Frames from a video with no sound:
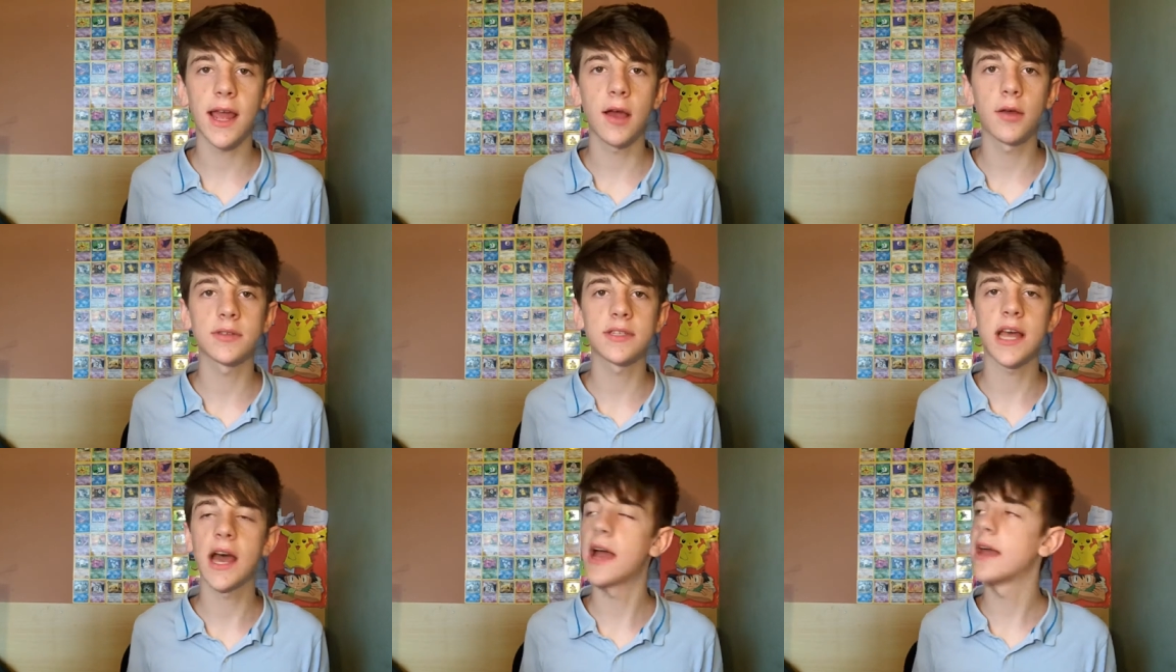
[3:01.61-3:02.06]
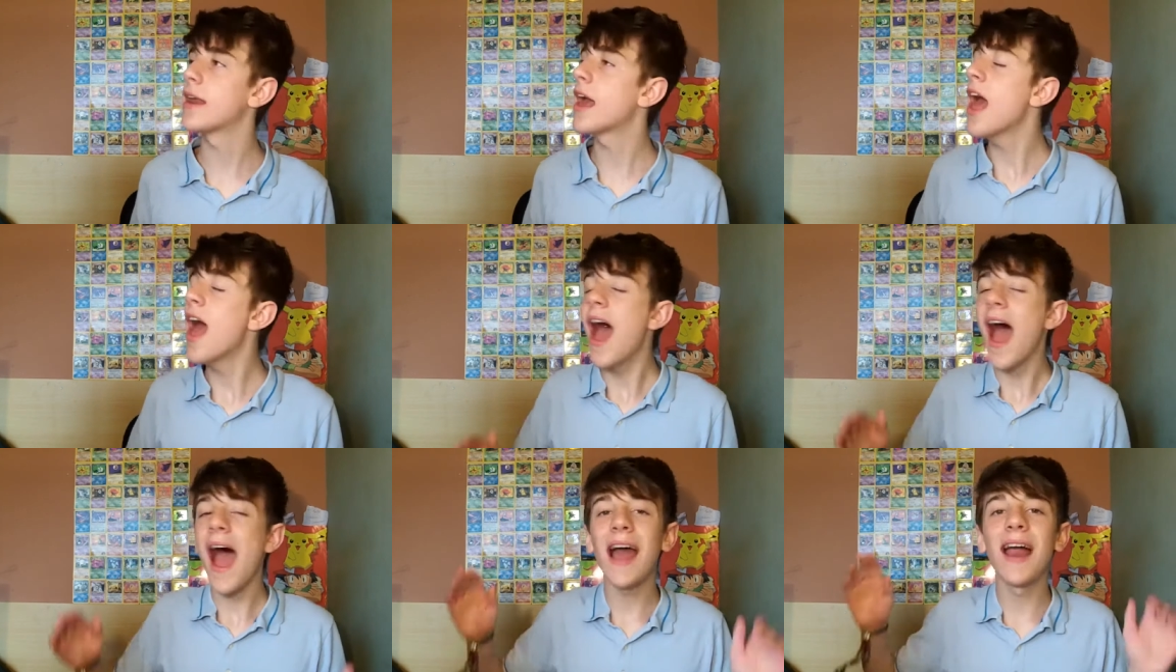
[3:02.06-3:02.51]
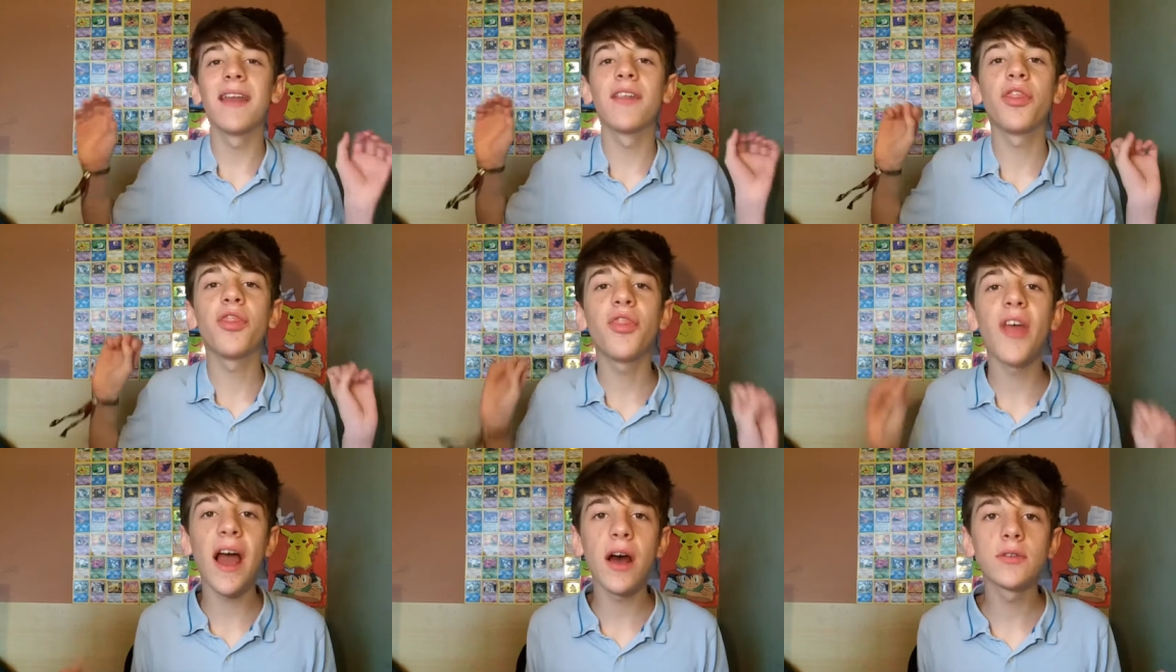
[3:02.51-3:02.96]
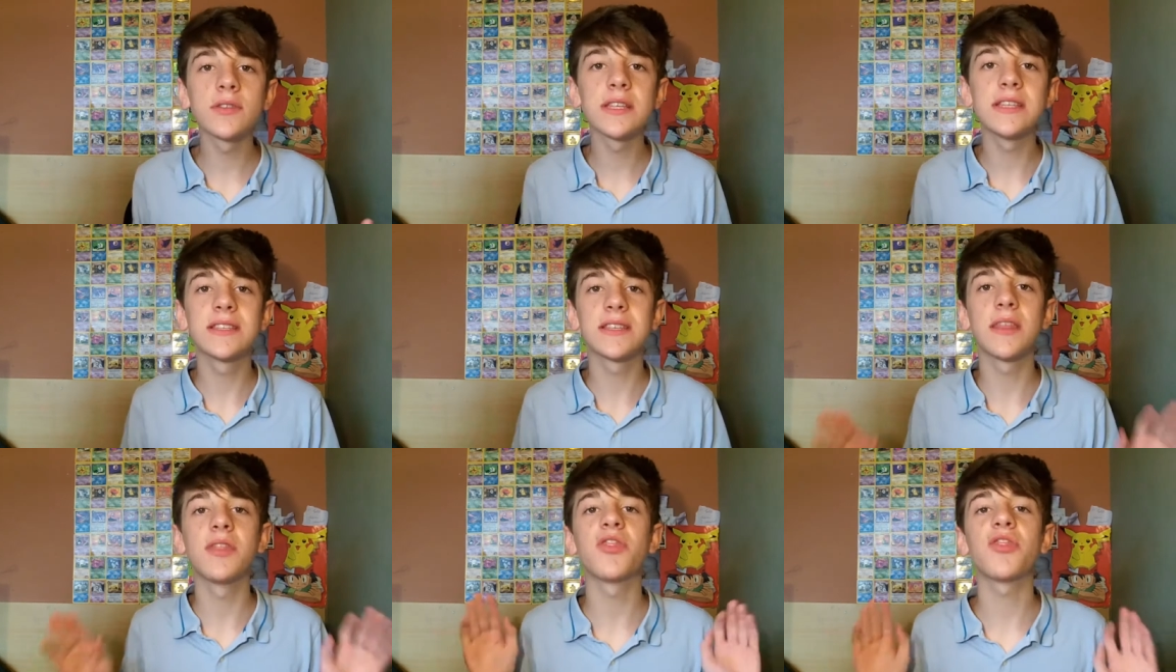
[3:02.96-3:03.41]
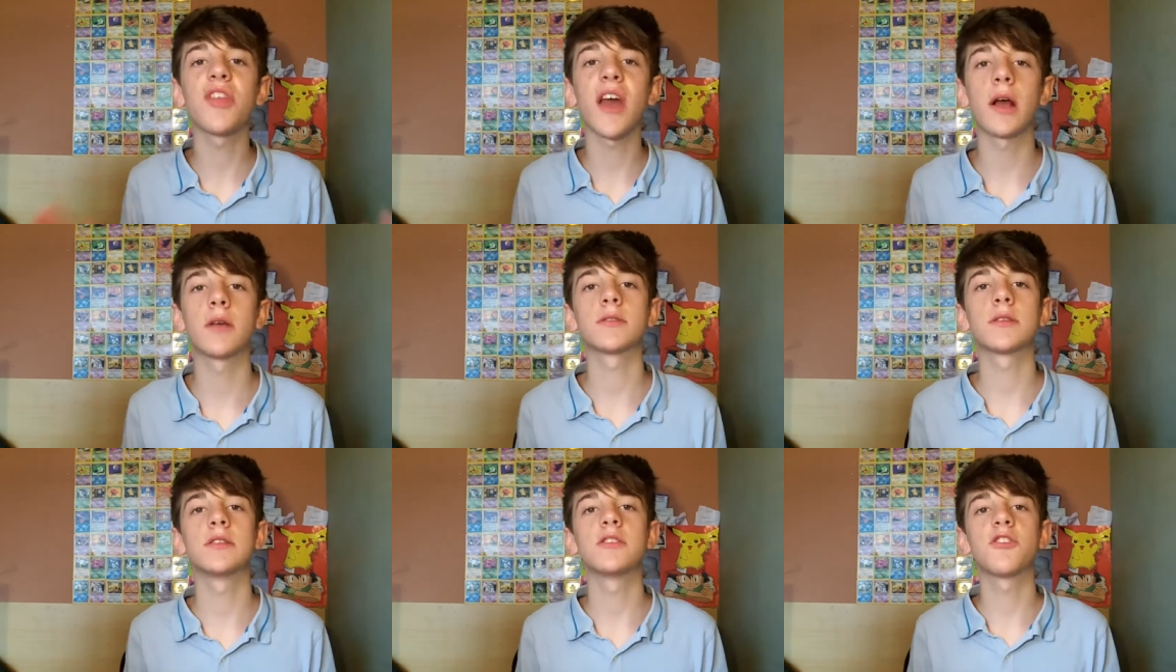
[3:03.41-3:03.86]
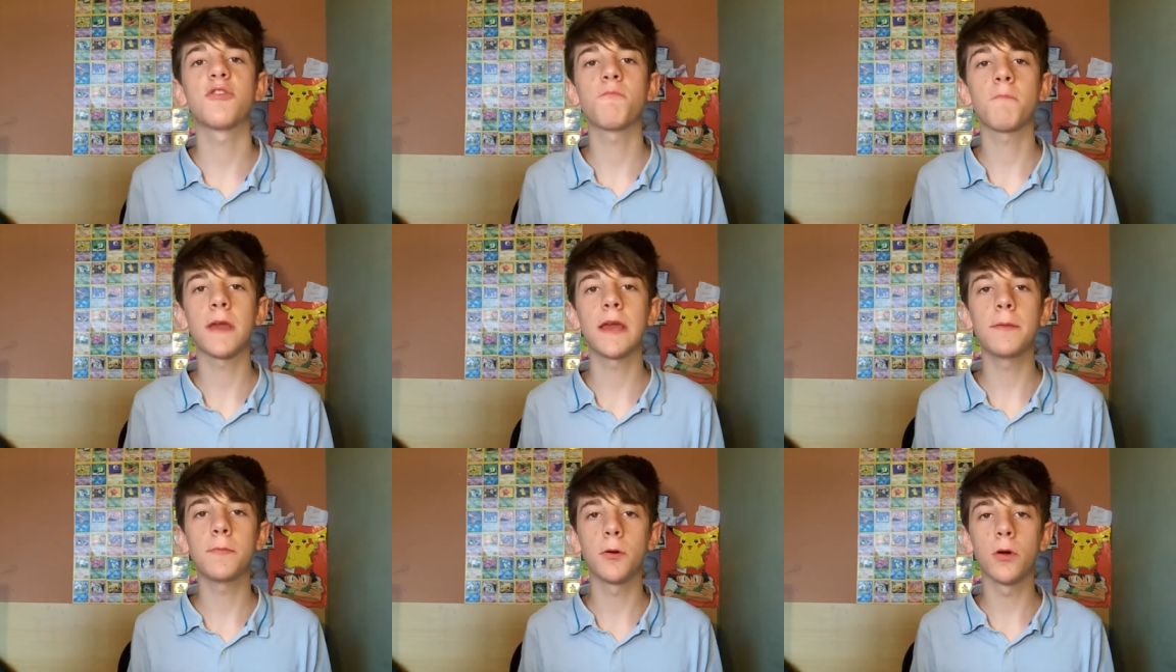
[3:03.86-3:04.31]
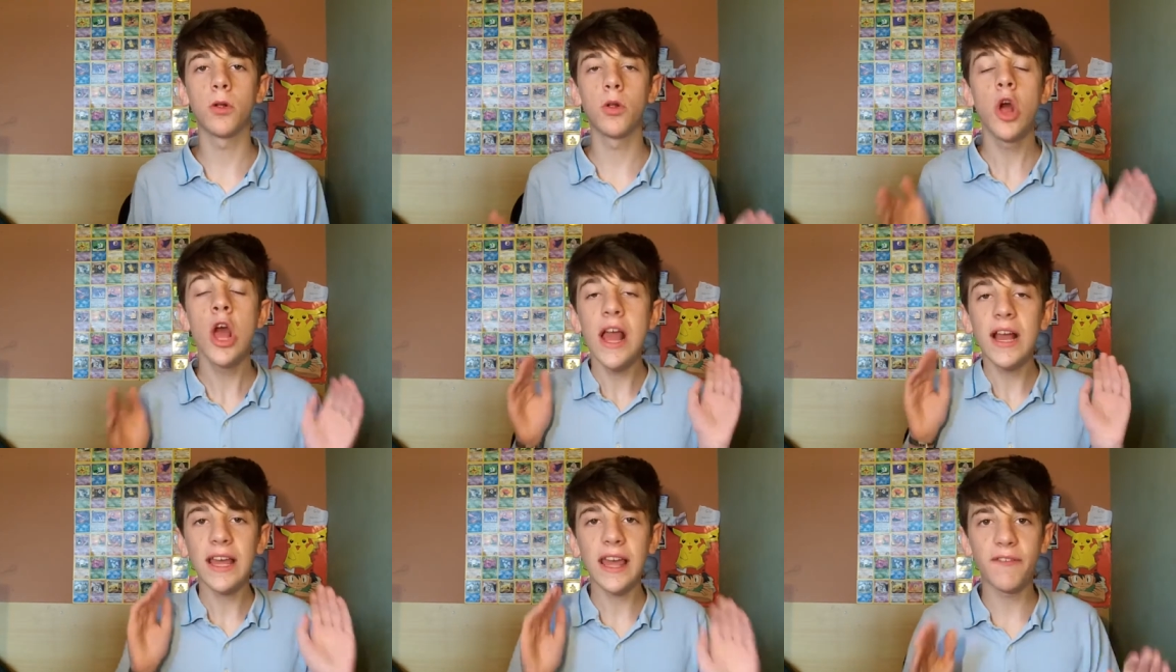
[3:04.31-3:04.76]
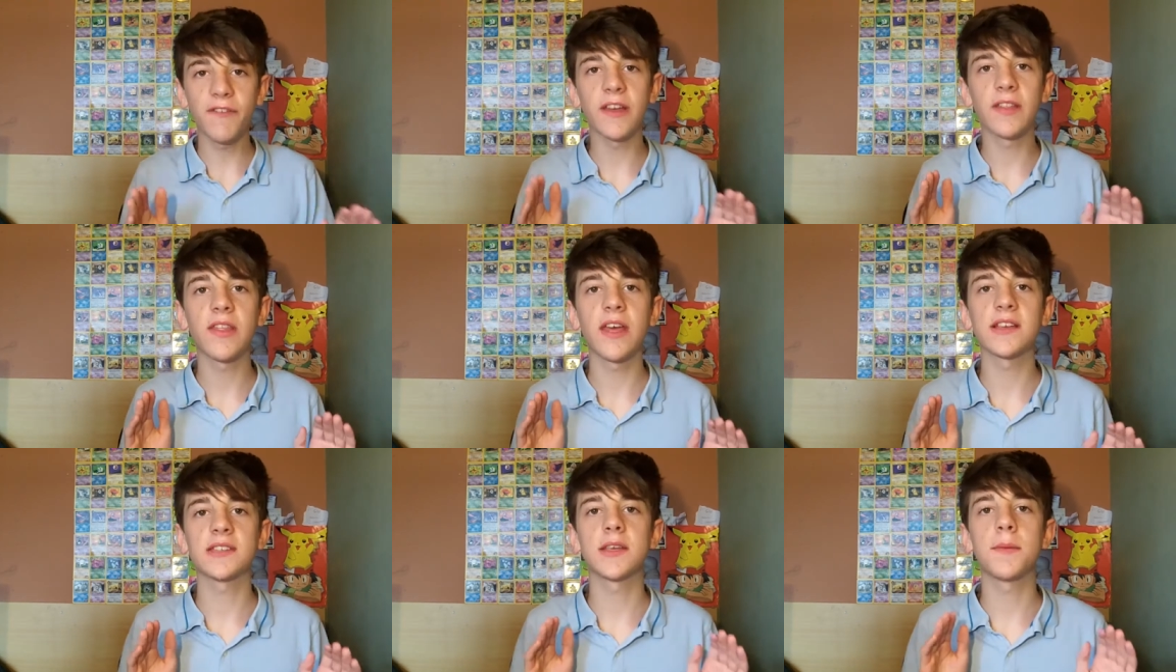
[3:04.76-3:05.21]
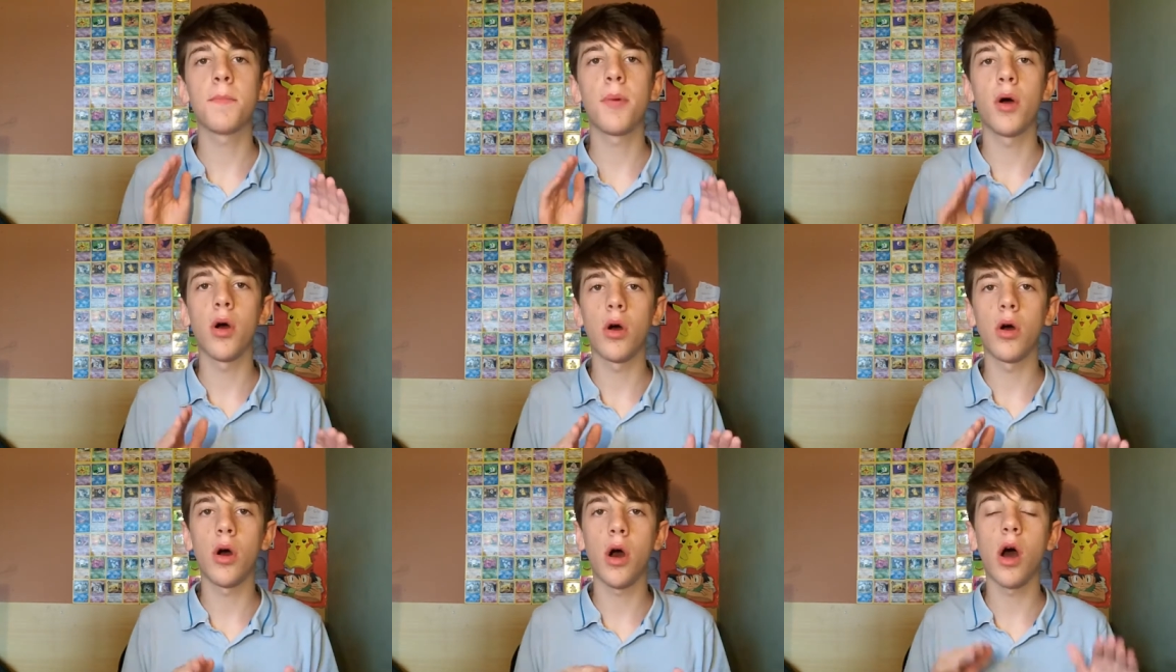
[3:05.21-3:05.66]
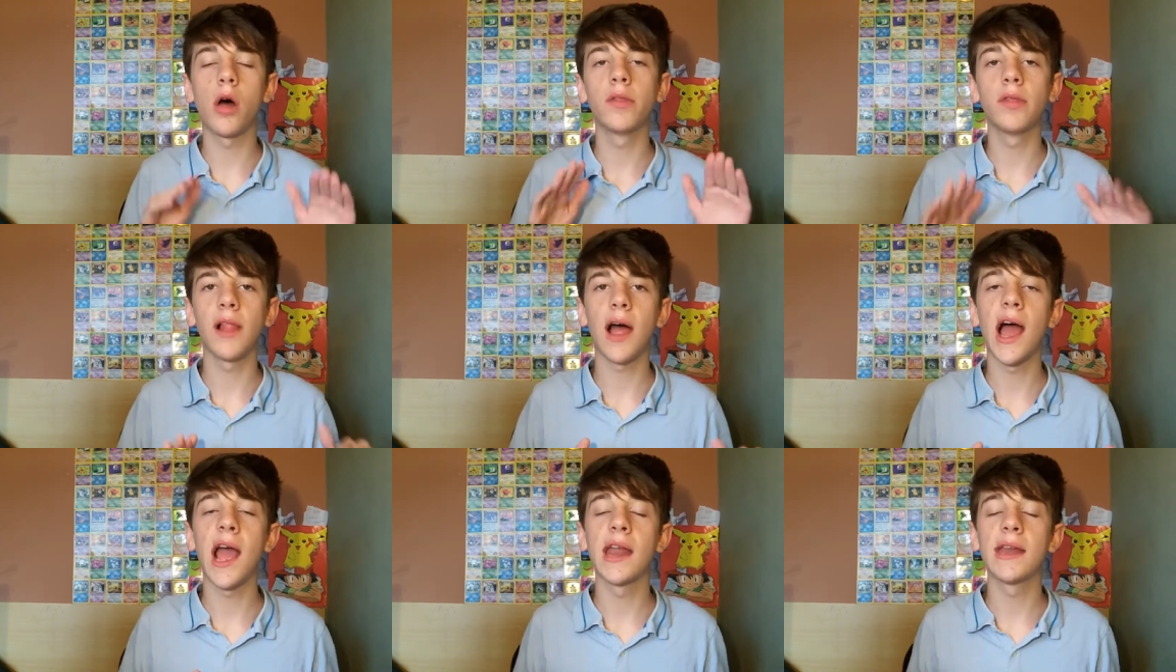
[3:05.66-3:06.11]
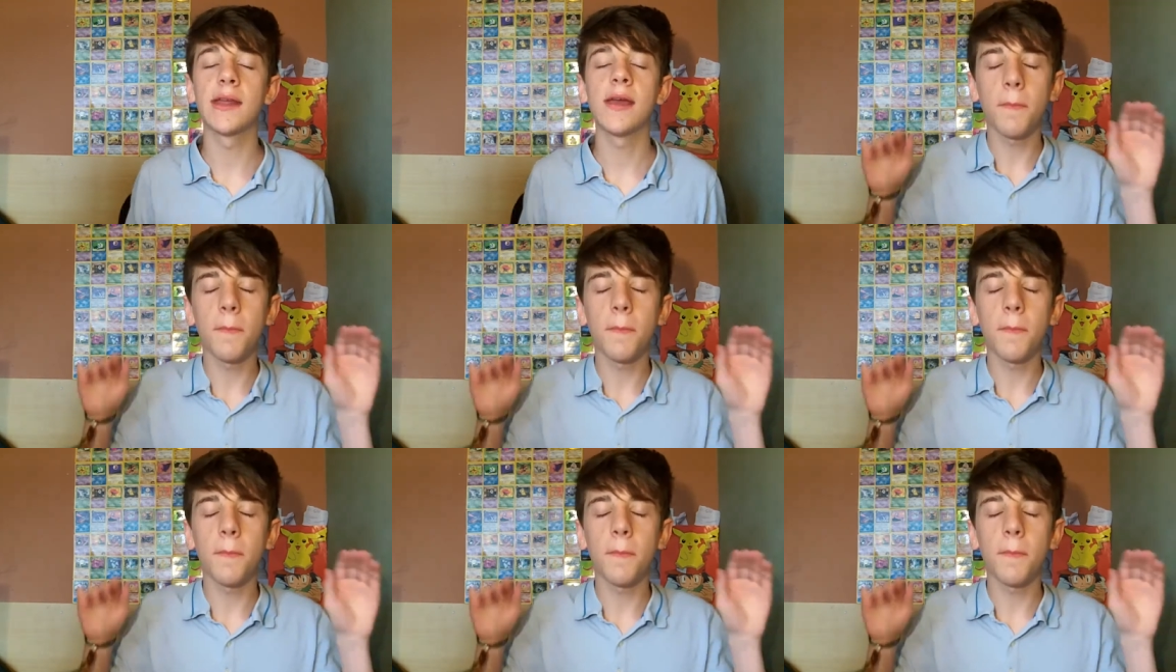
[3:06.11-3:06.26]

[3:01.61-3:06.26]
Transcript: outside, and thousands and thousands of people giving their support online.